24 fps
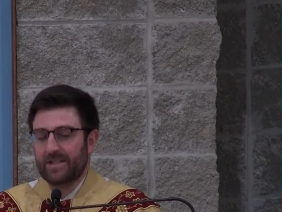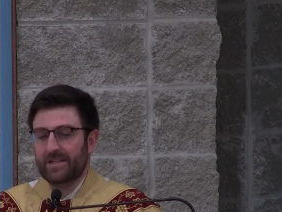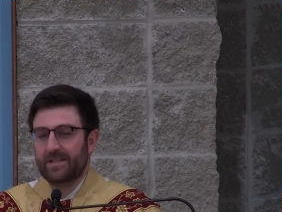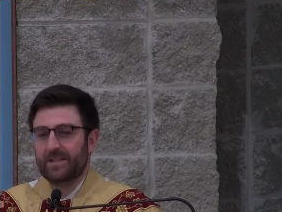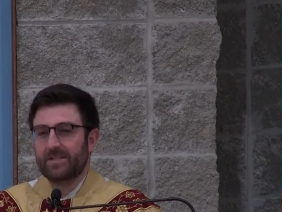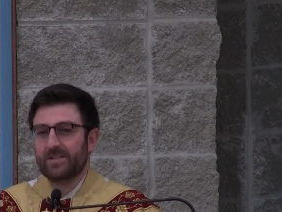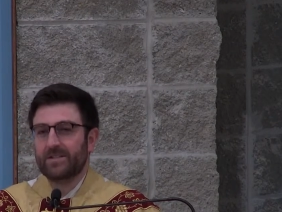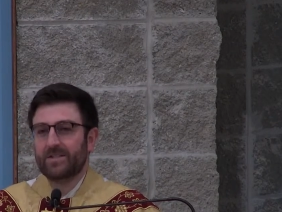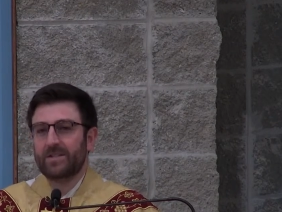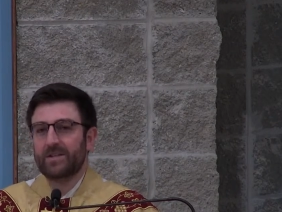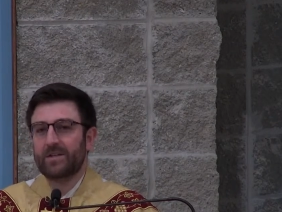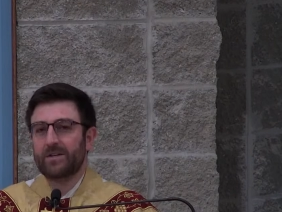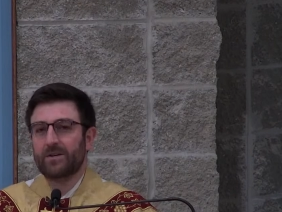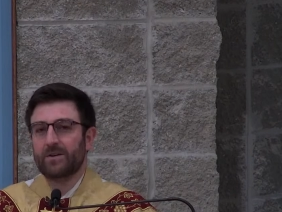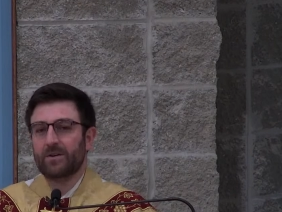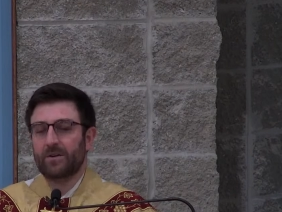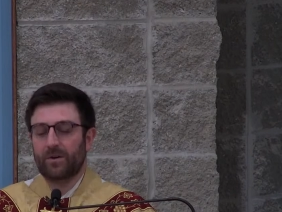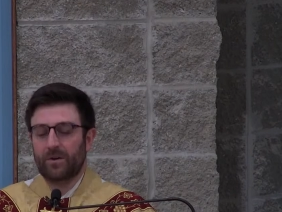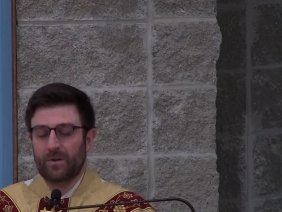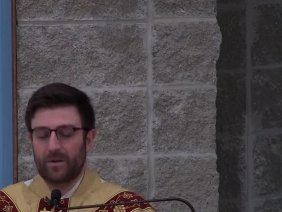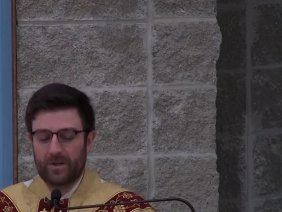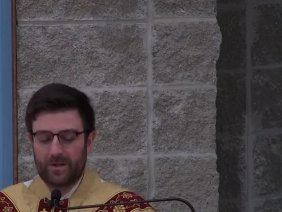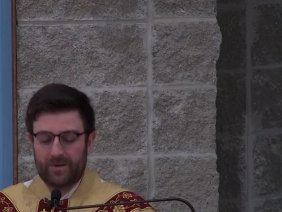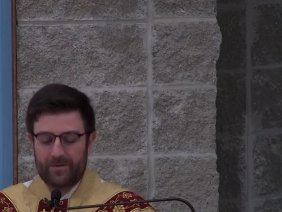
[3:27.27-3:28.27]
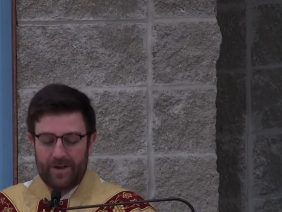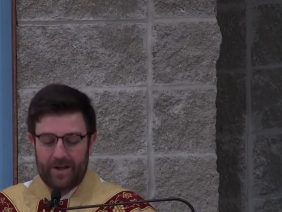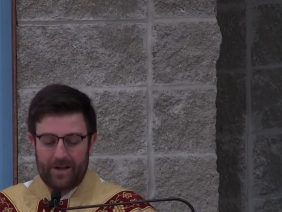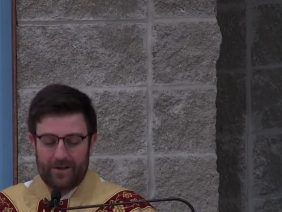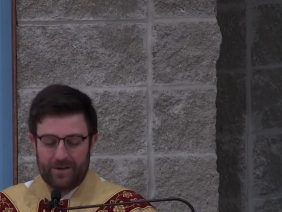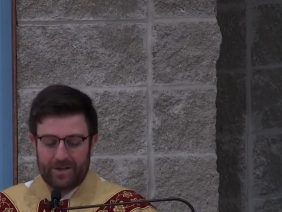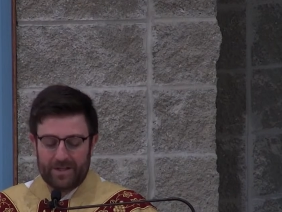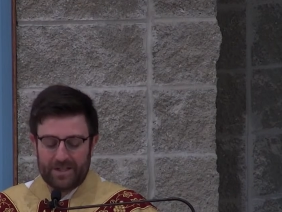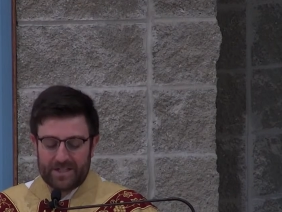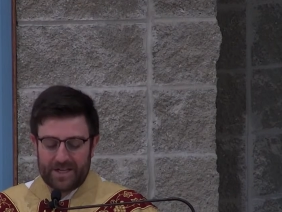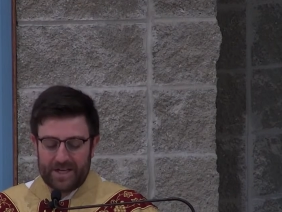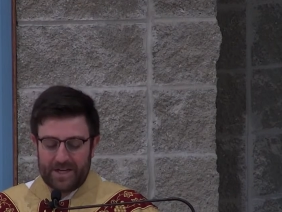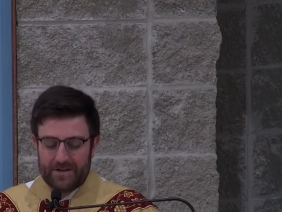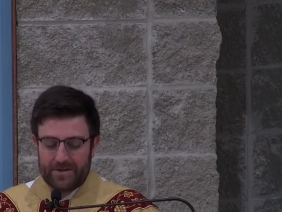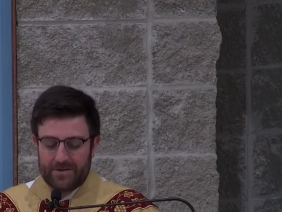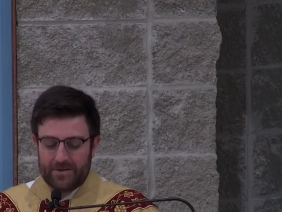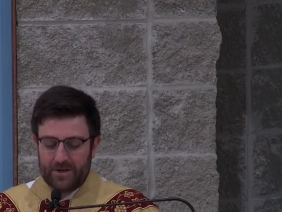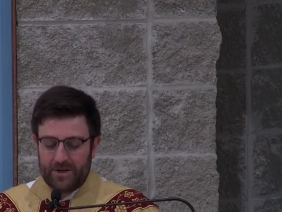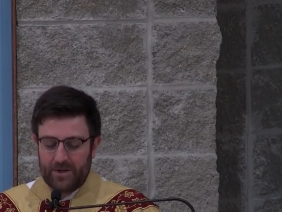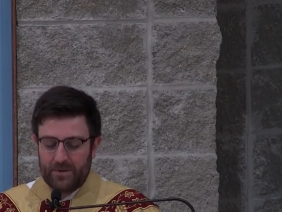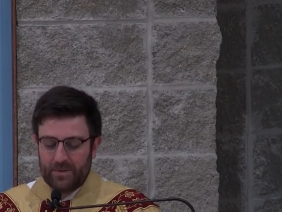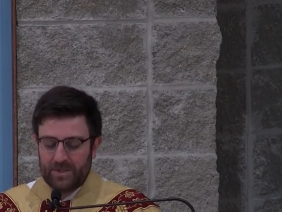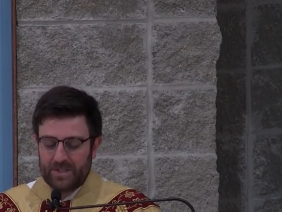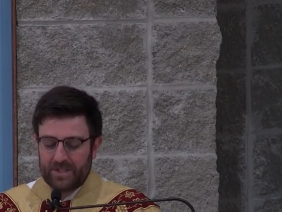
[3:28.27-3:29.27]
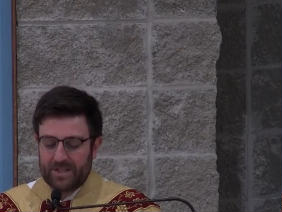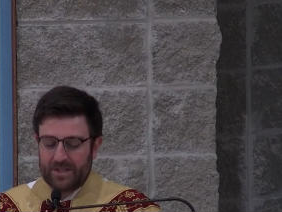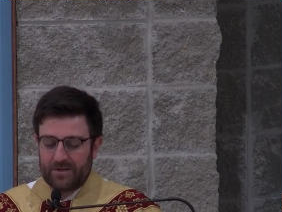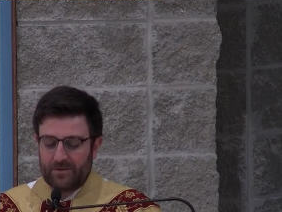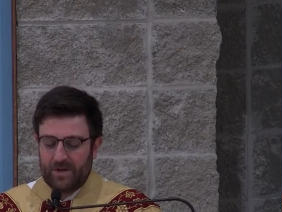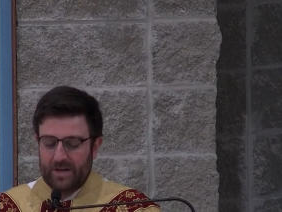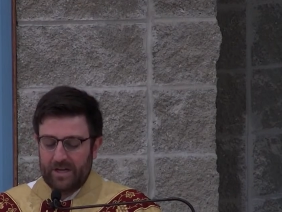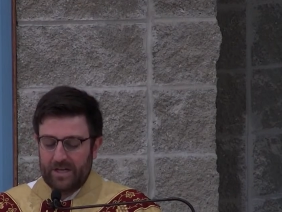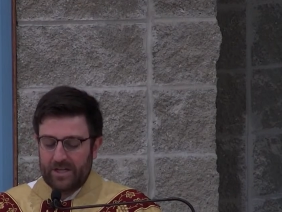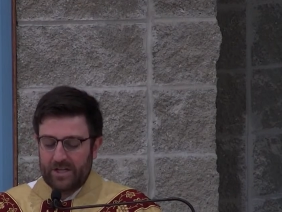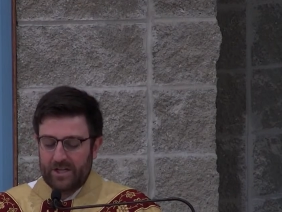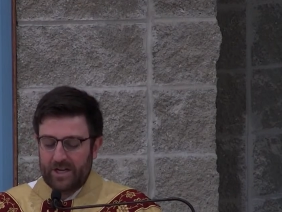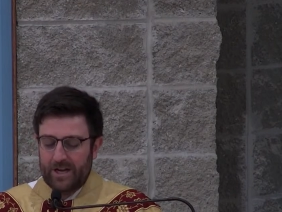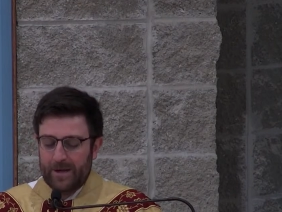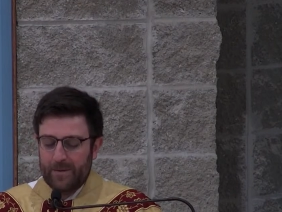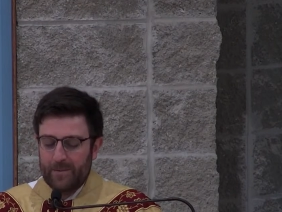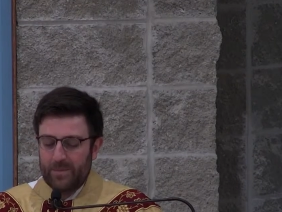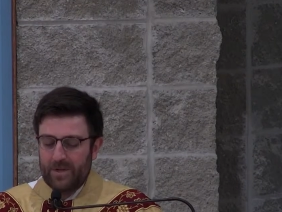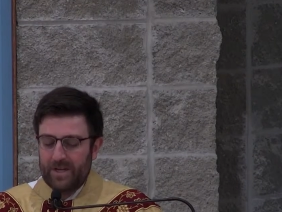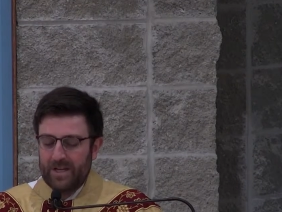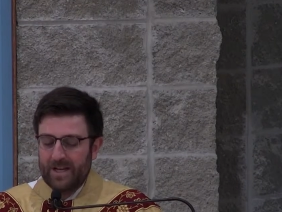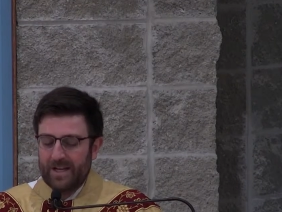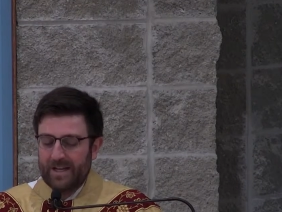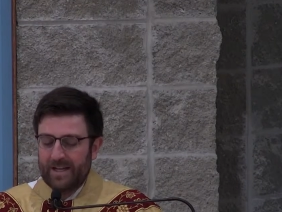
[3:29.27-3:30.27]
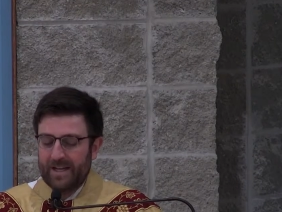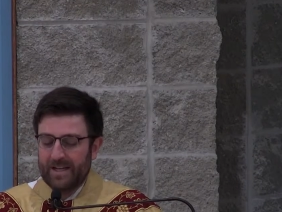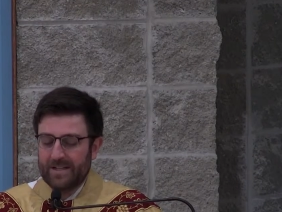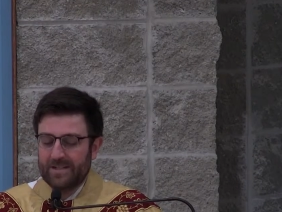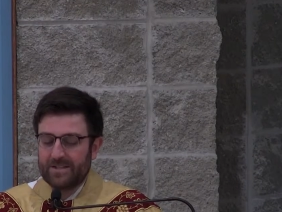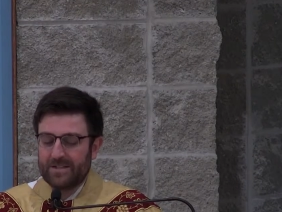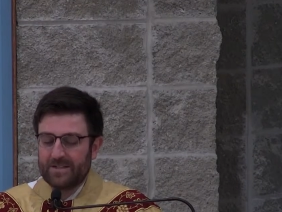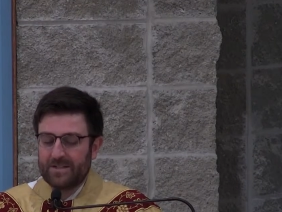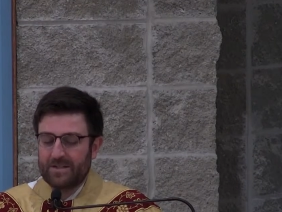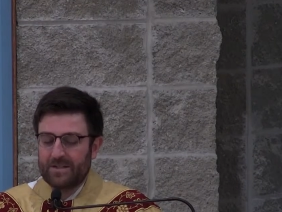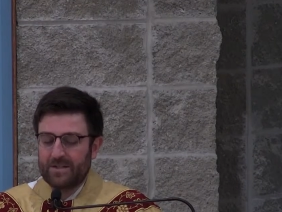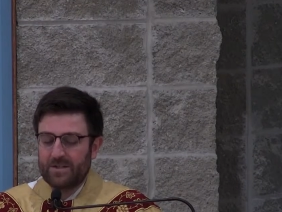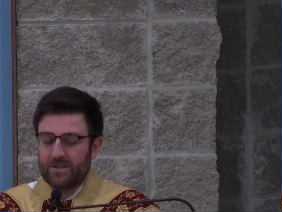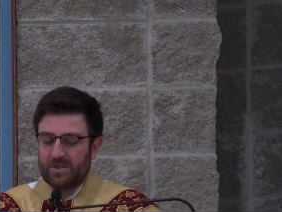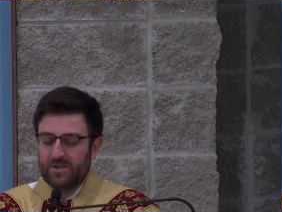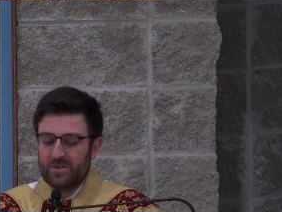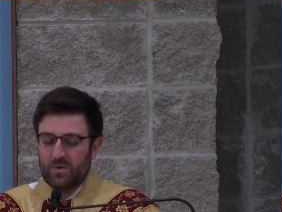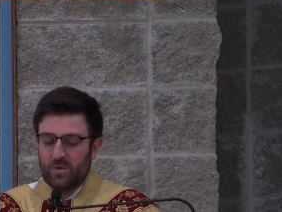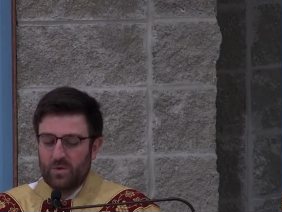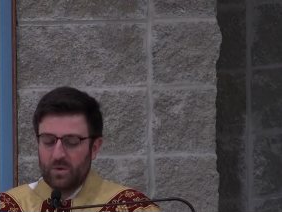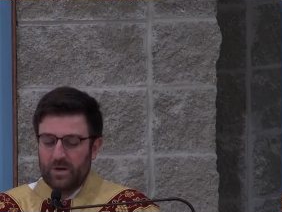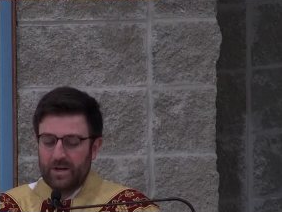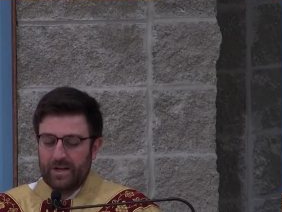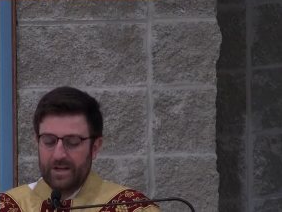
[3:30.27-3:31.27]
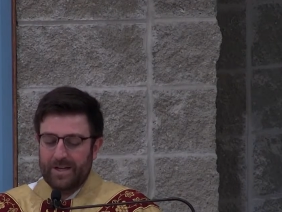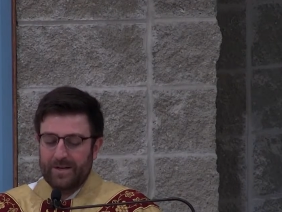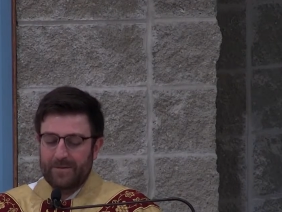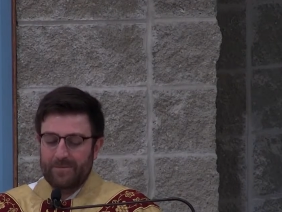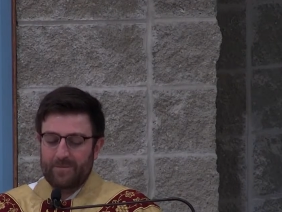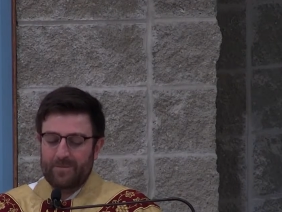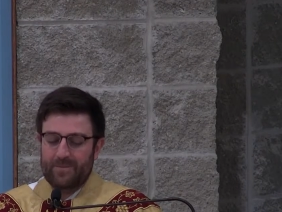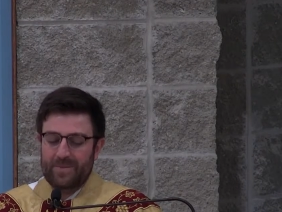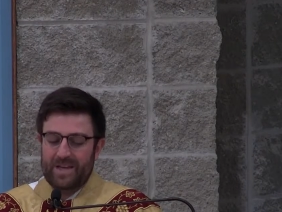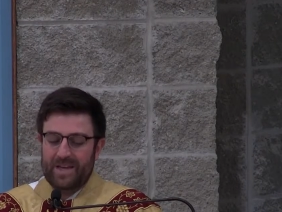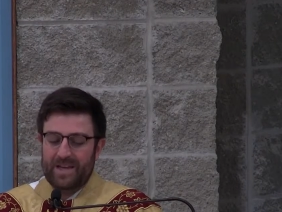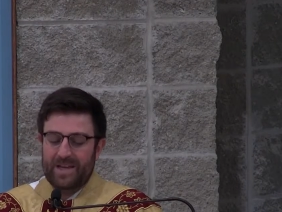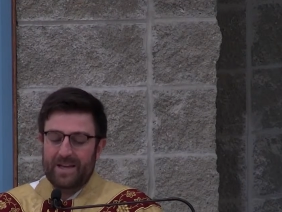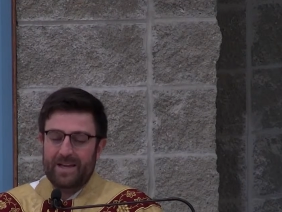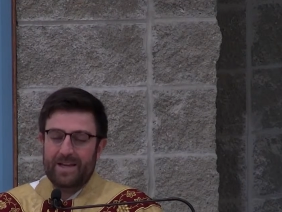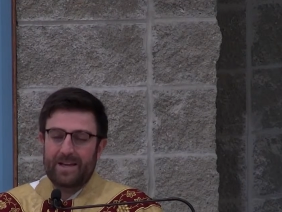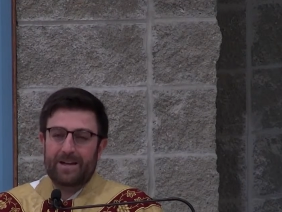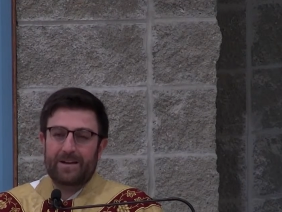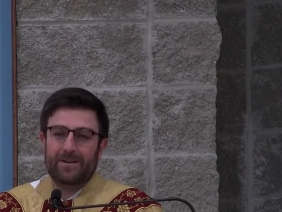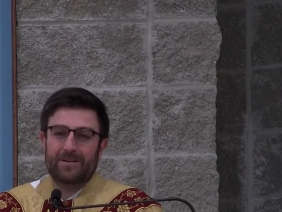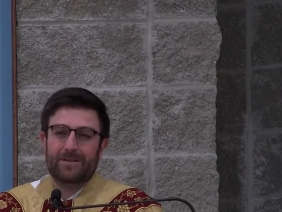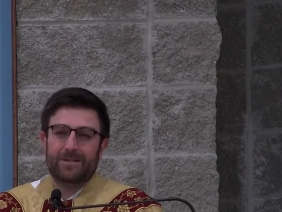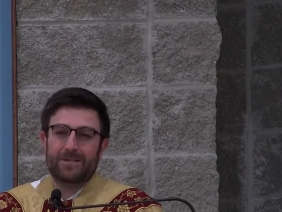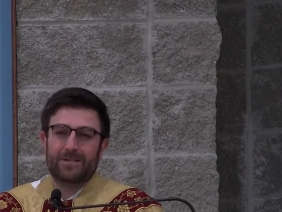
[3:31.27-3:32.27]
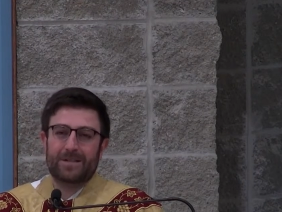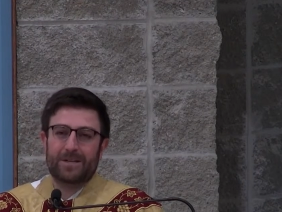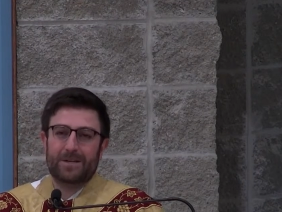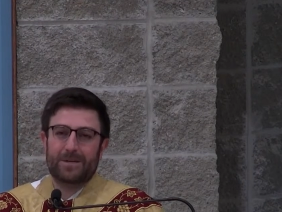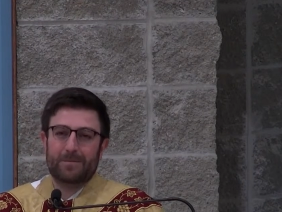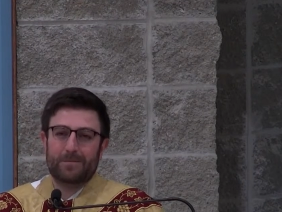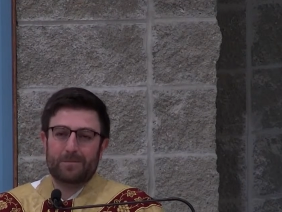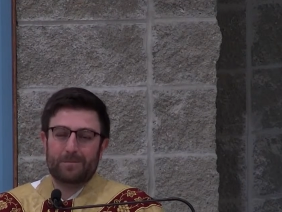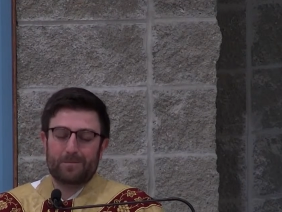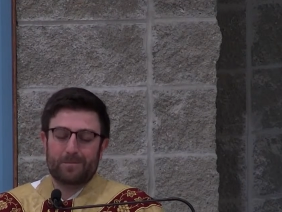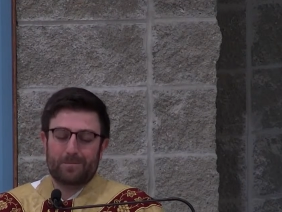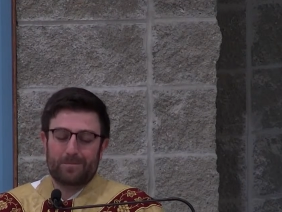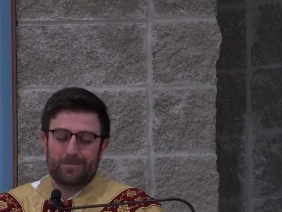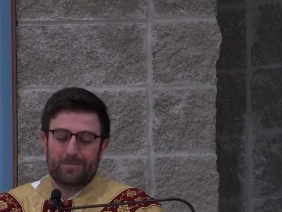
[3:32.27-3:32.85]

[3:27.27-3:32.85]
Saint Cyril of Alexandria was the great champion against the Nestorian heresy.